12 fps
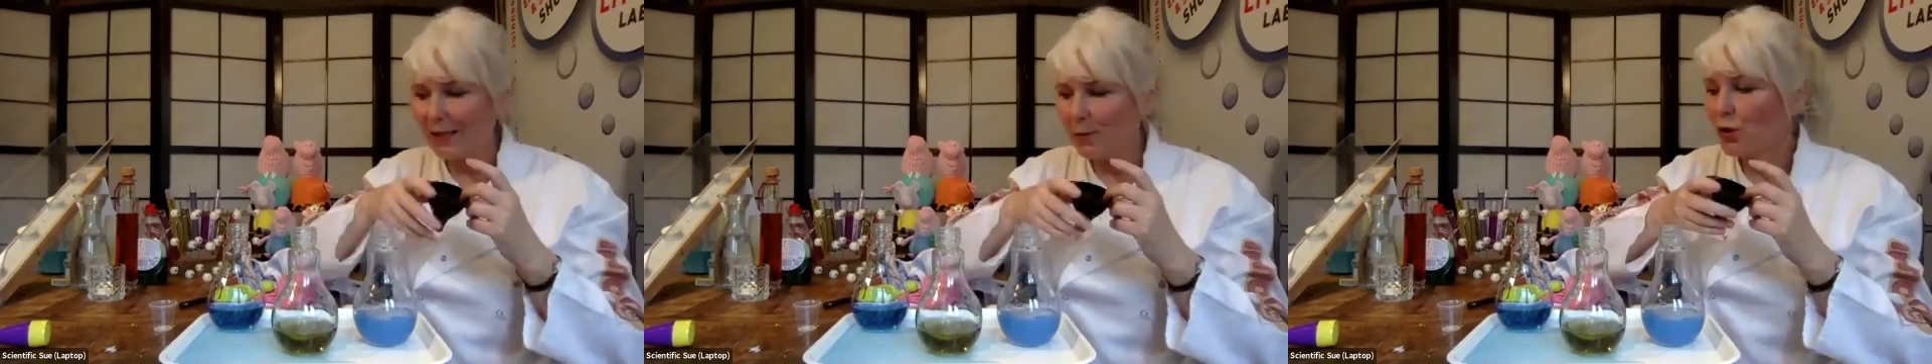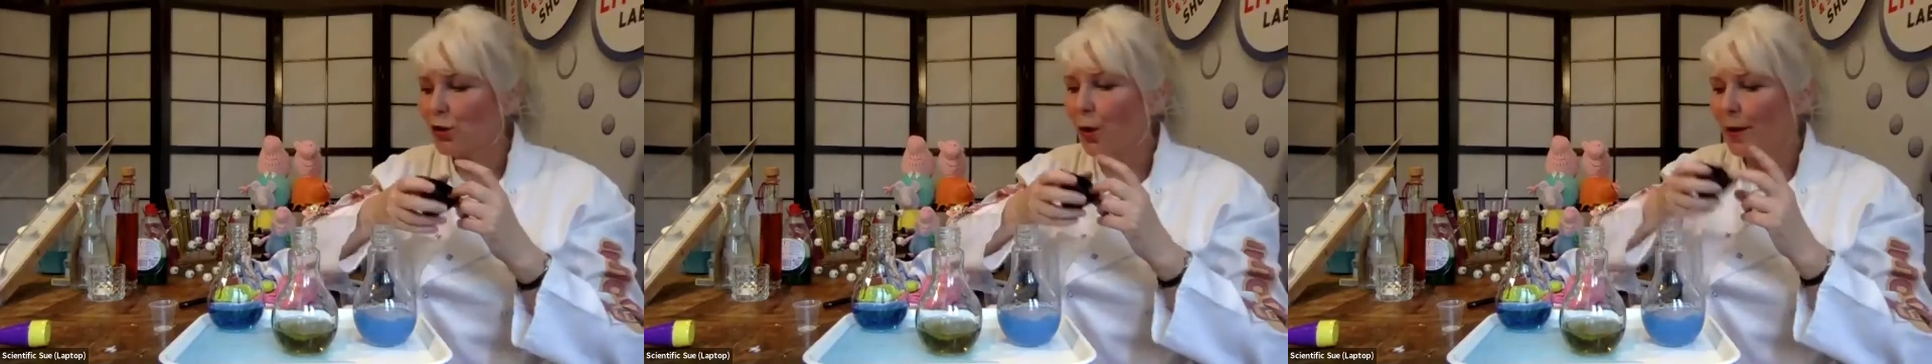
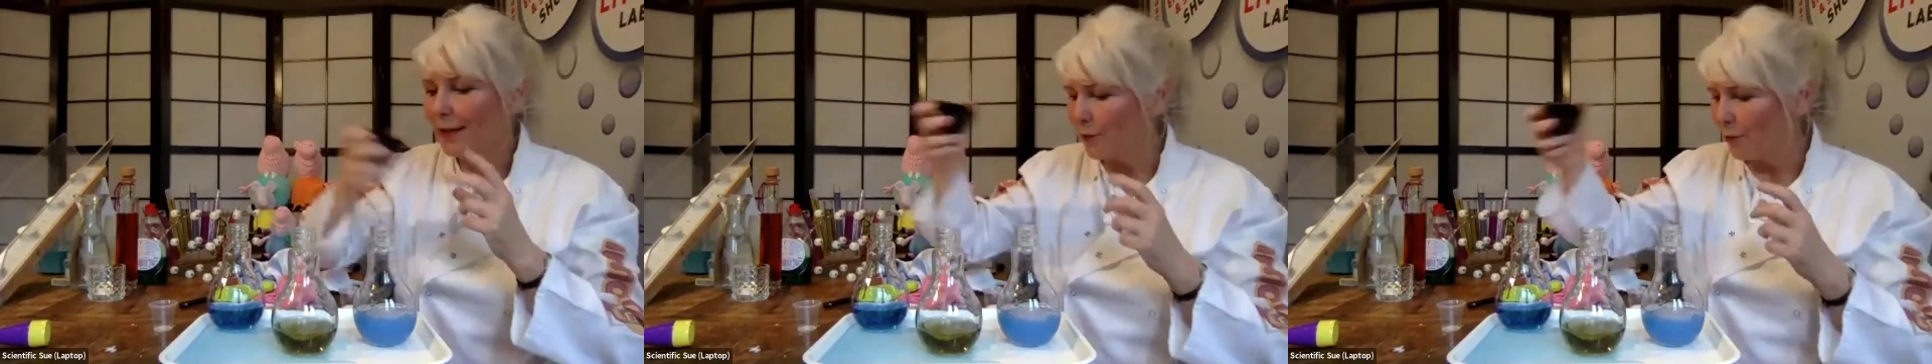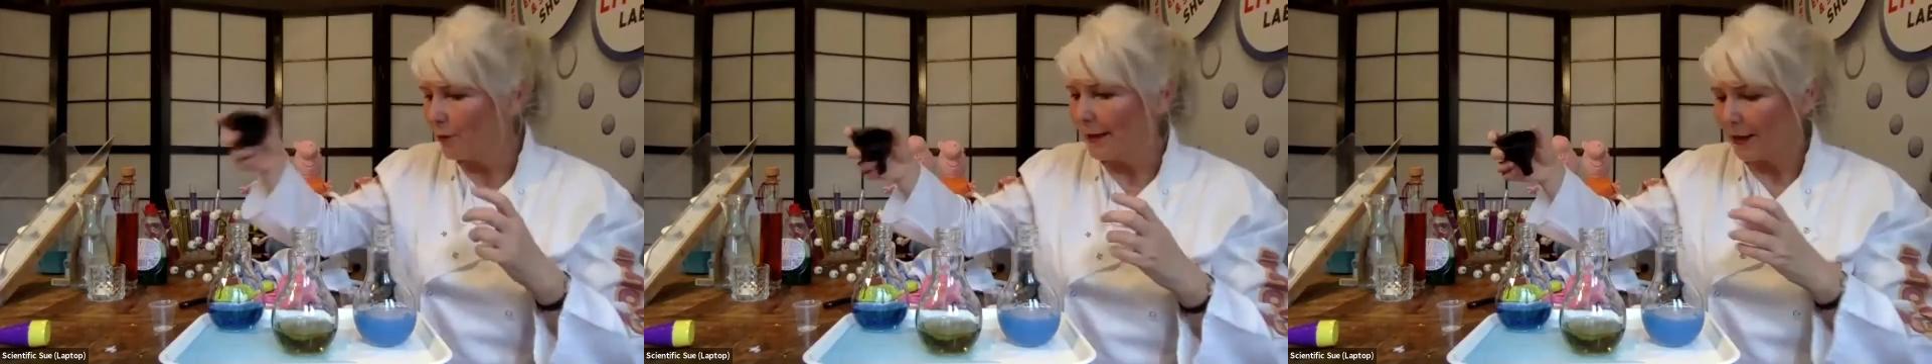solid
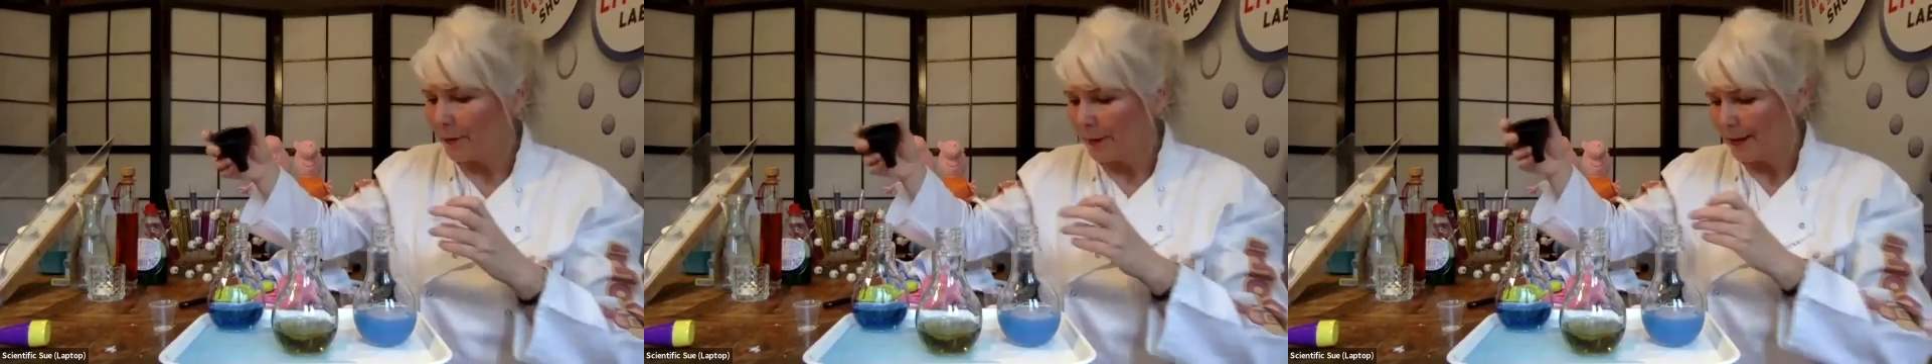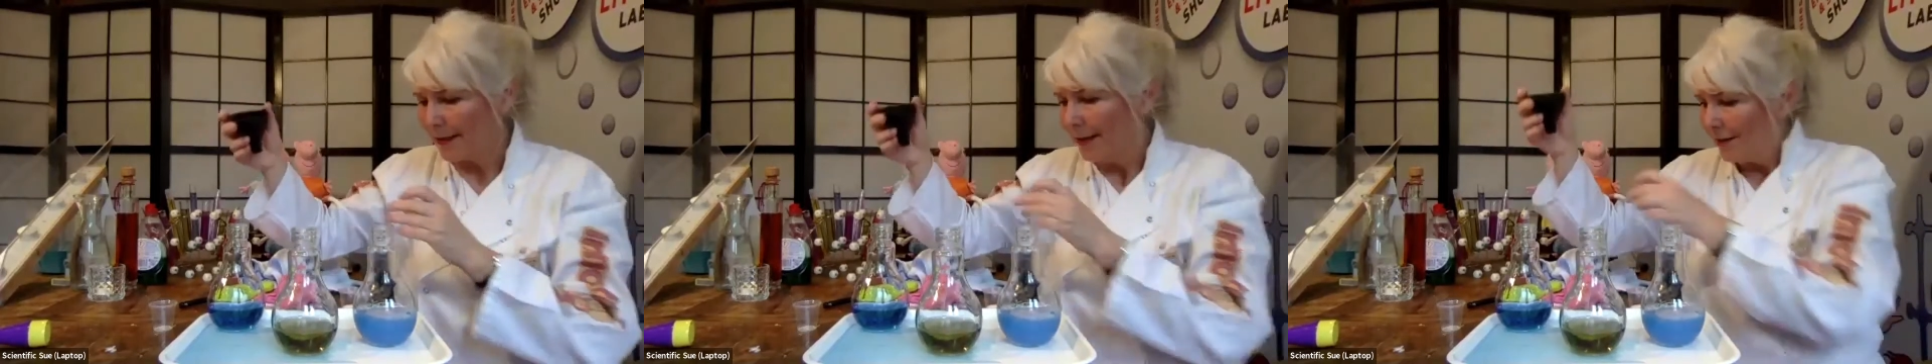or liquid.
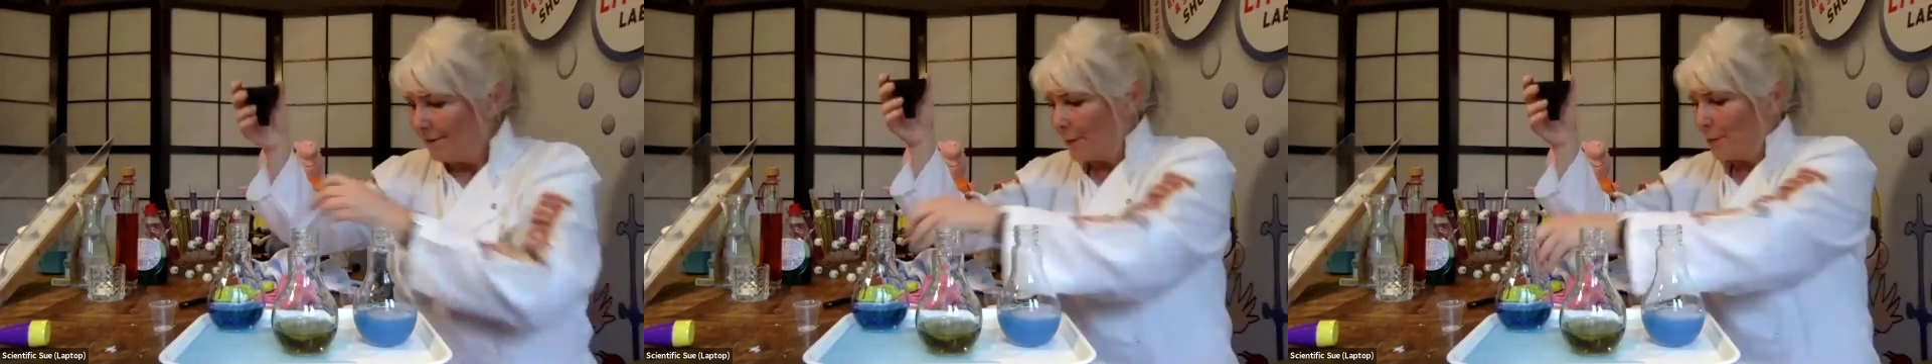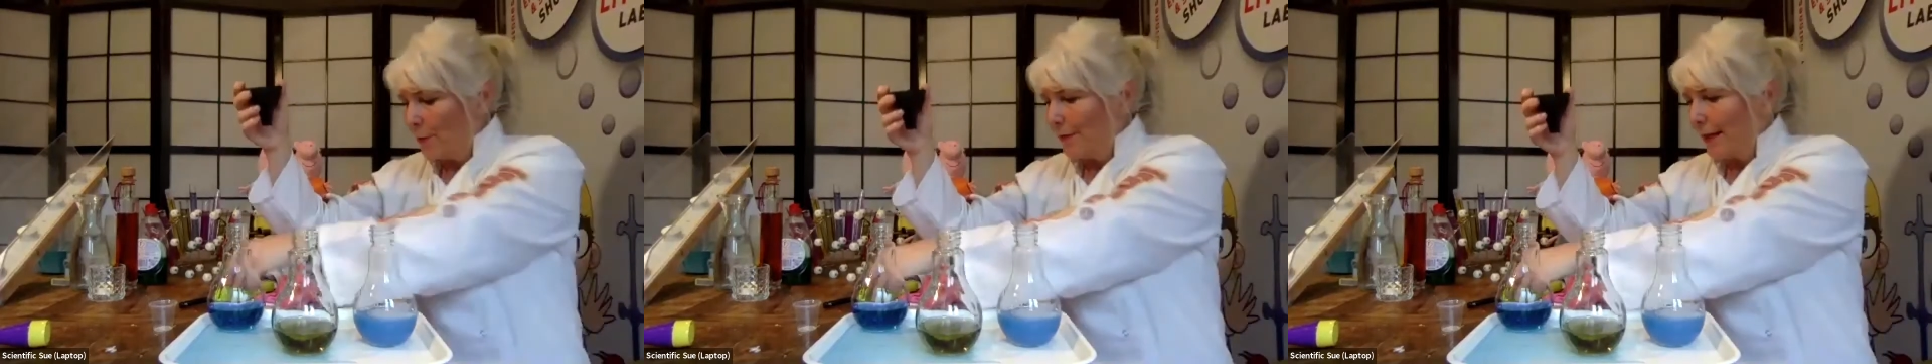Right,
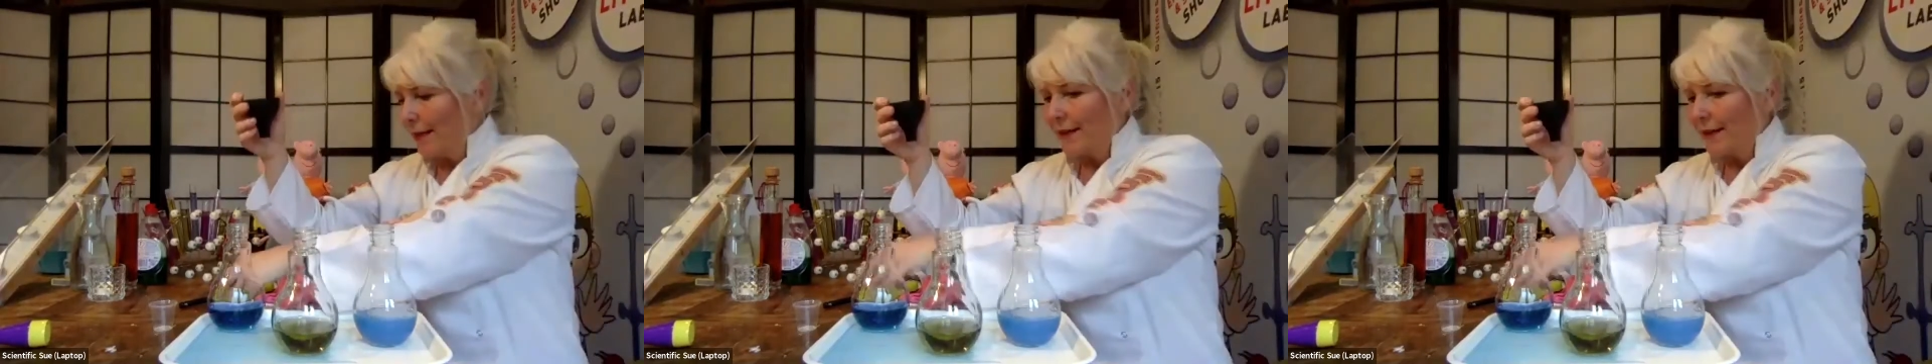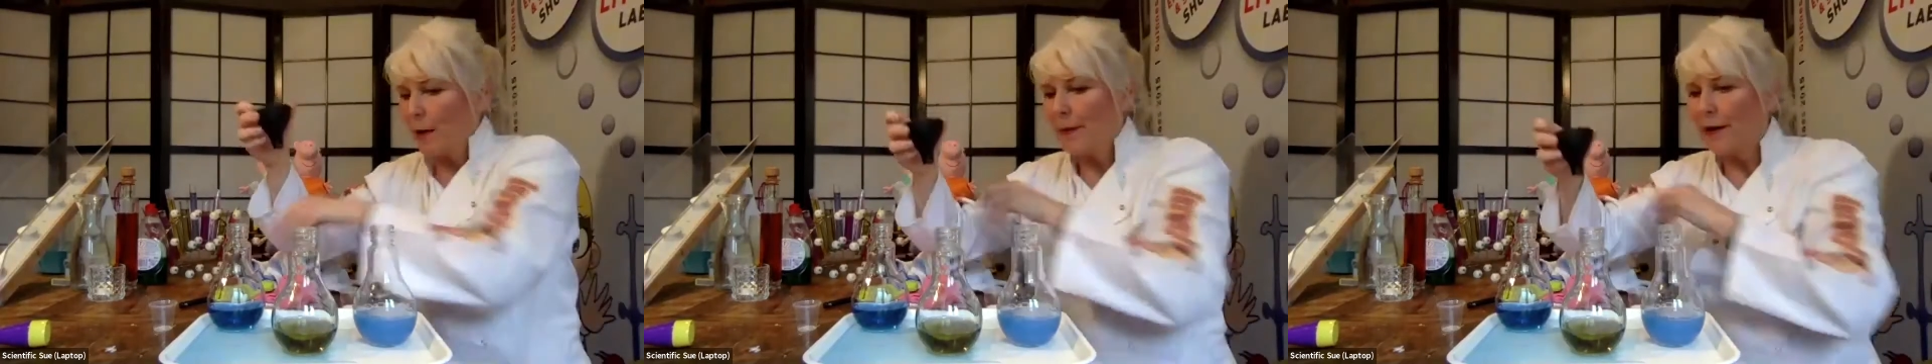move that little
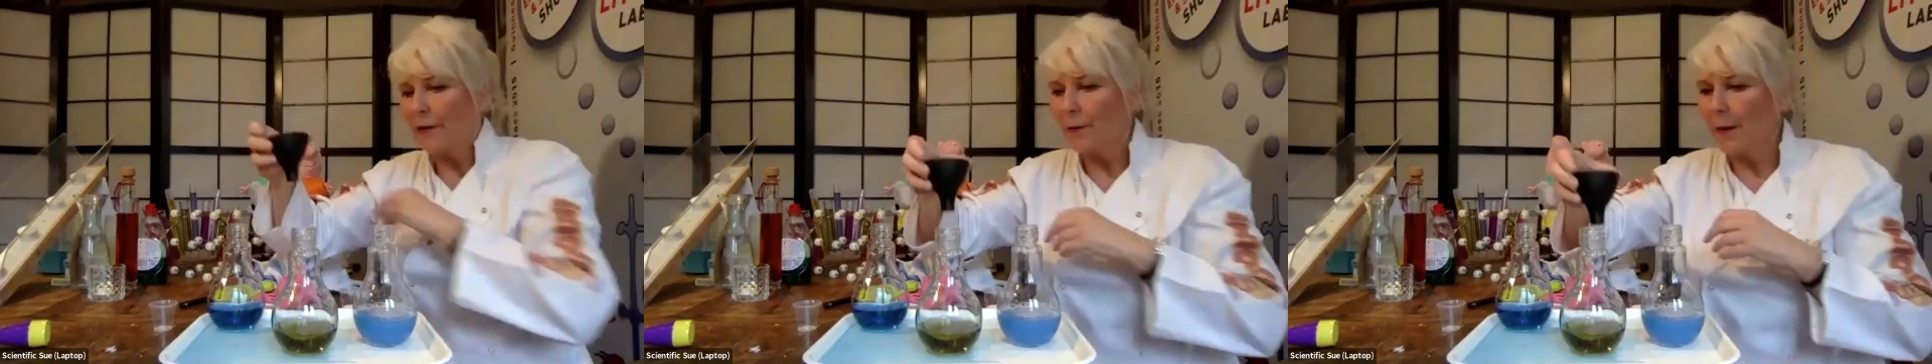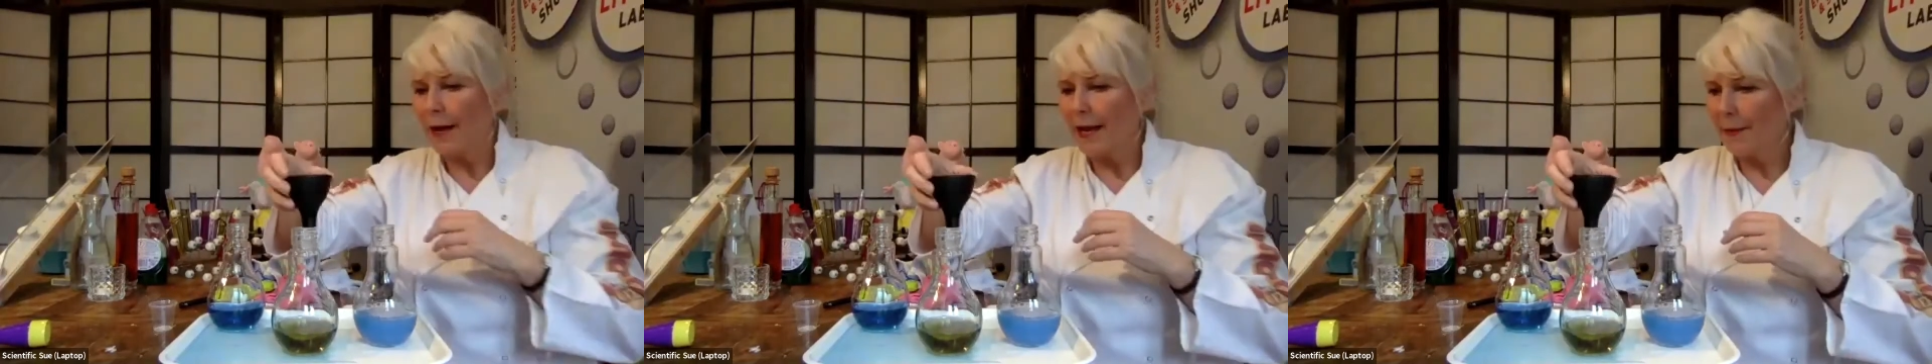cup out of the
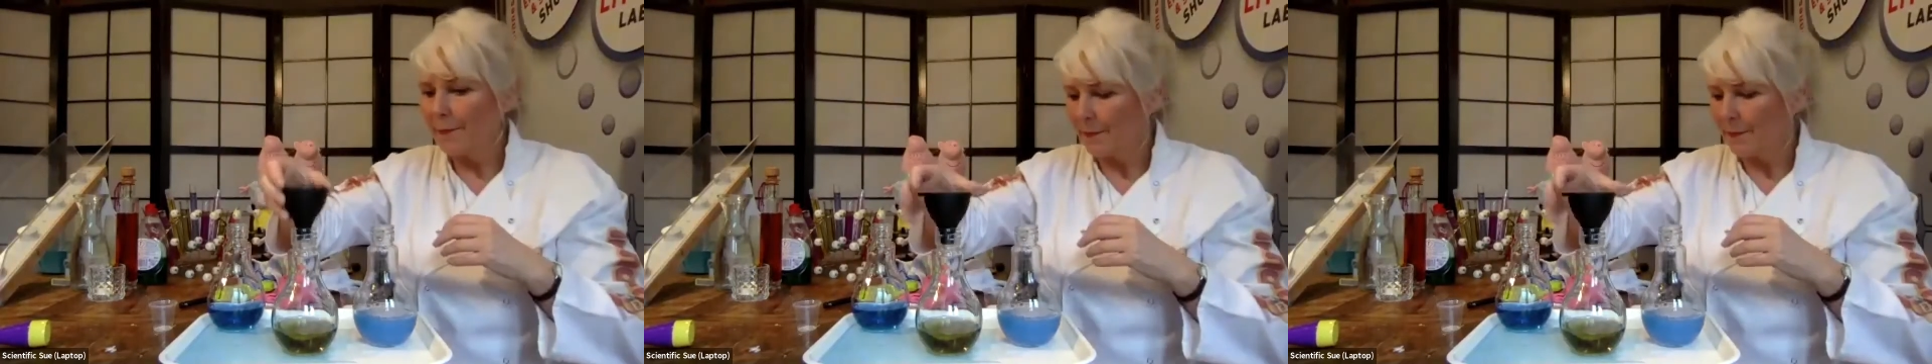way.